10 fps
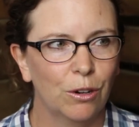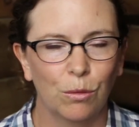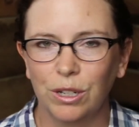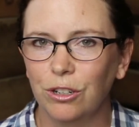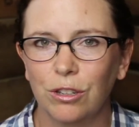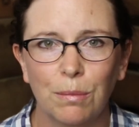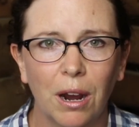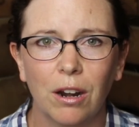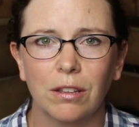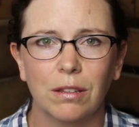you know, when you're in the
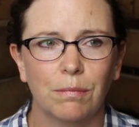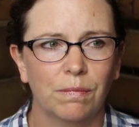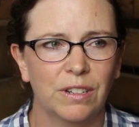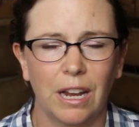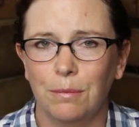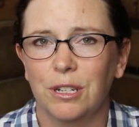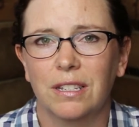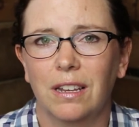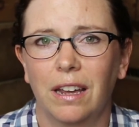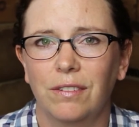barn, the time
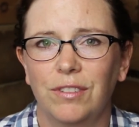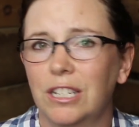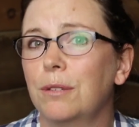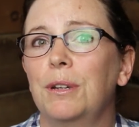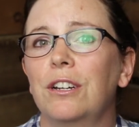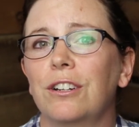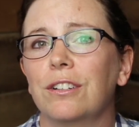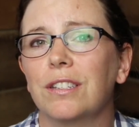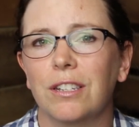just kind of disappears.